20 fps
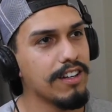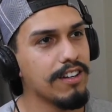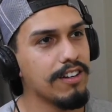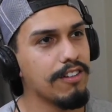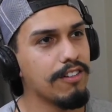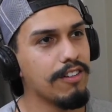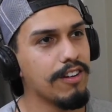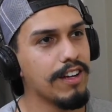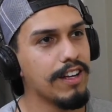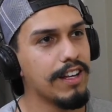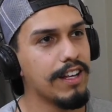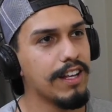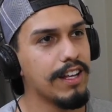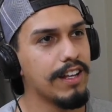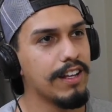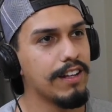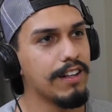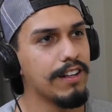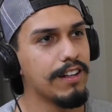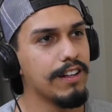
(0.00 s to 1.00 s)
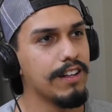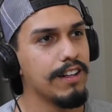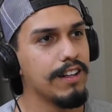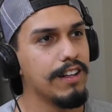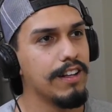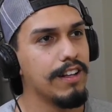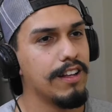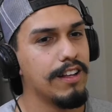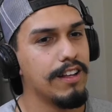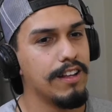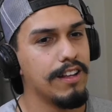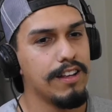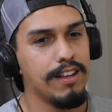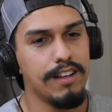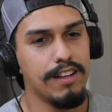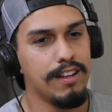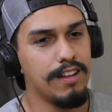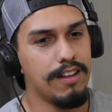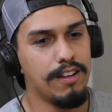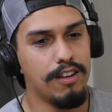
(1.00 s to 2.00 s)
You know, and
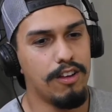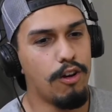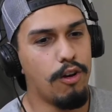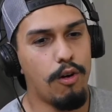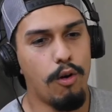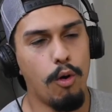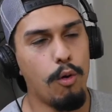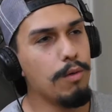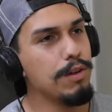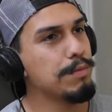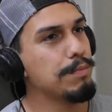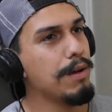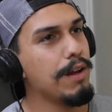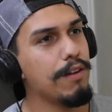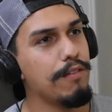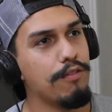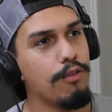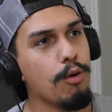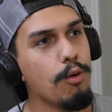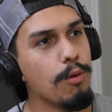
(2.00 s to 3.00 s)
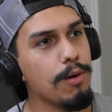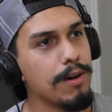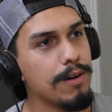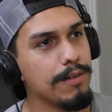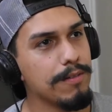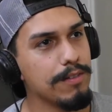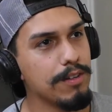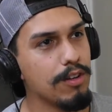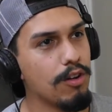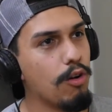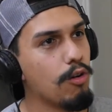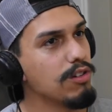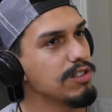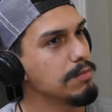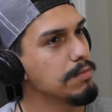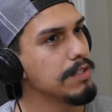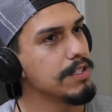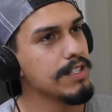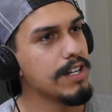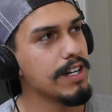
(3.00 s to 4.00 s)
you know, always pay it forward. You know, always
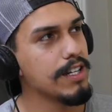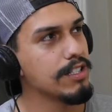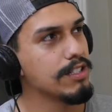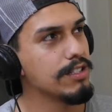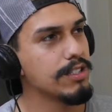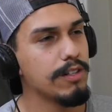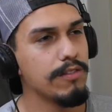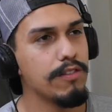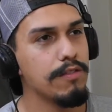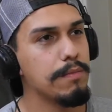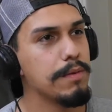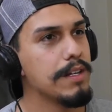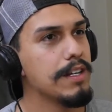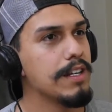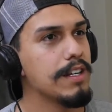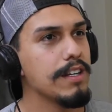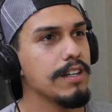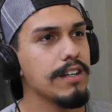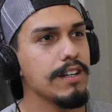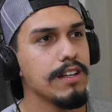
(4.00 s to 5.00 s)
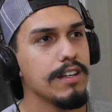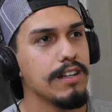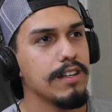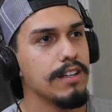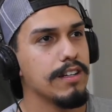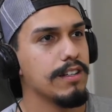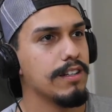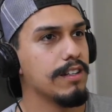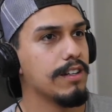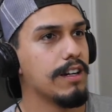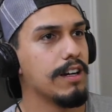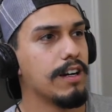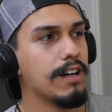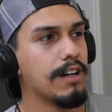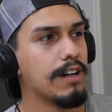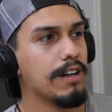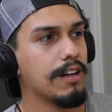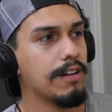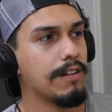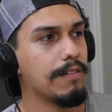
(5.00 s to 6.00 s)
be nice. Never be
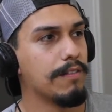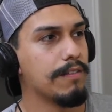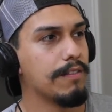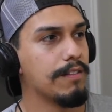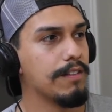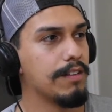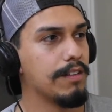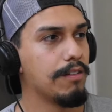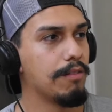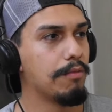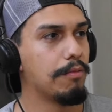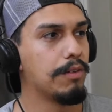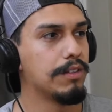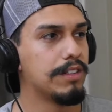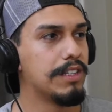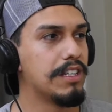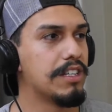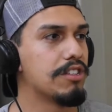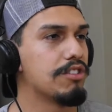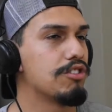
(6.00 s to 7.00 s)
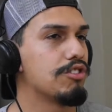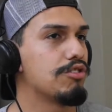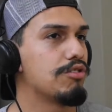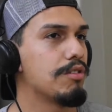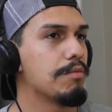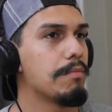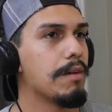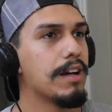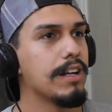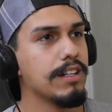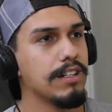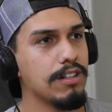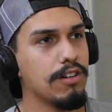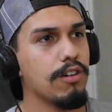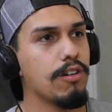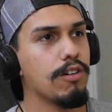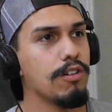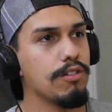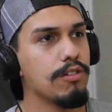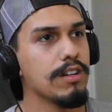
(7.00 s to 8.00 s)
what the industry might
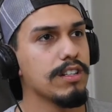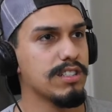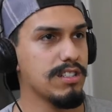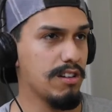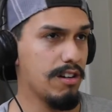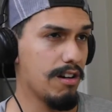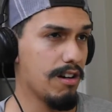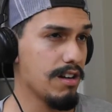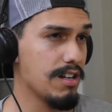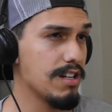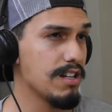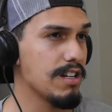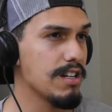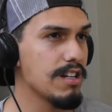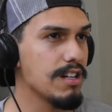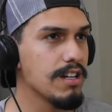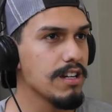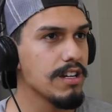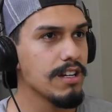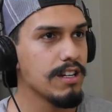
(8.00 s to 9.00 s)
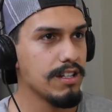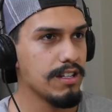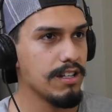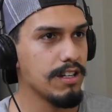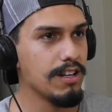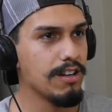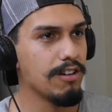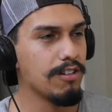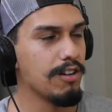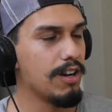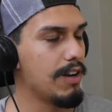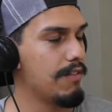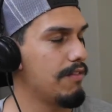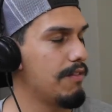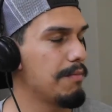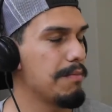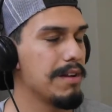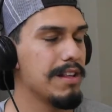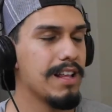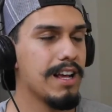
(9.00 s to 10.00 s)
call you as cocky. You know, never
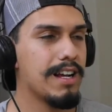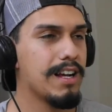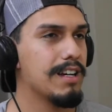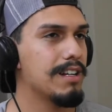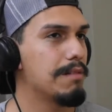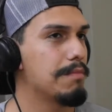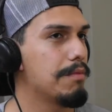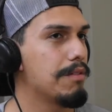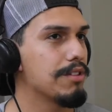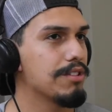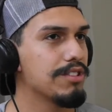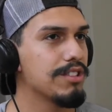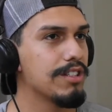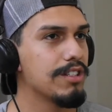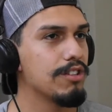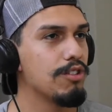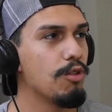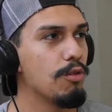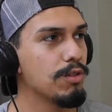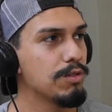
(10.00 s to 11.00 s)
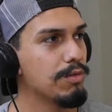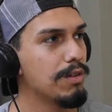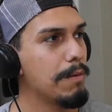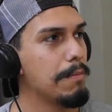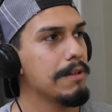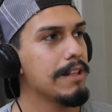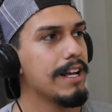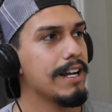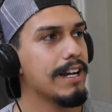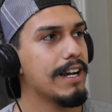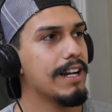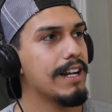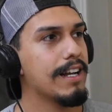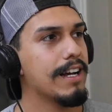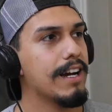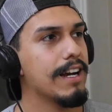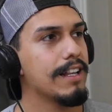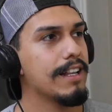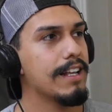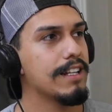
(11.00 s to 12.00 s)
be that kind of person. You always want to be that kind of
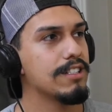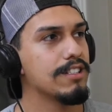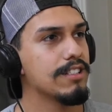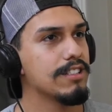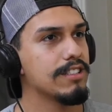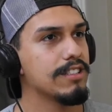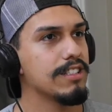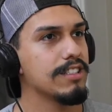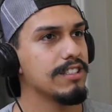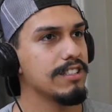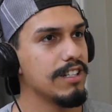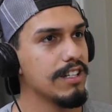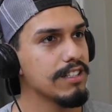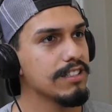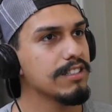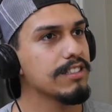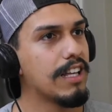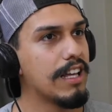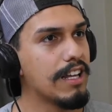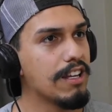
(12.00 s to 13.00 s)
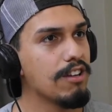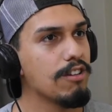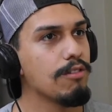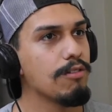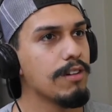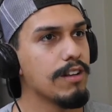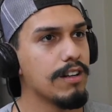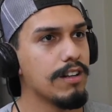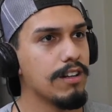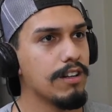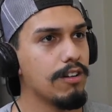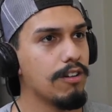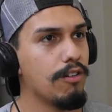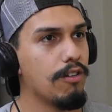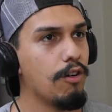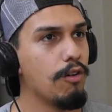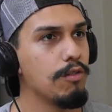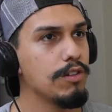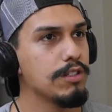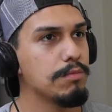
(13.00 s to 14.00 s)
guy that just says yes, thank you, and you know,
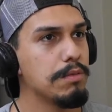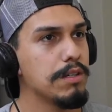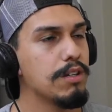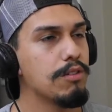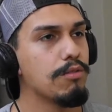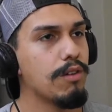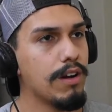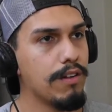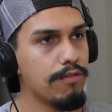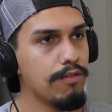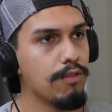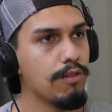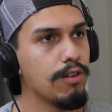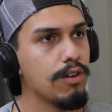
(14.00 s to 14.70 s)
always be grateful.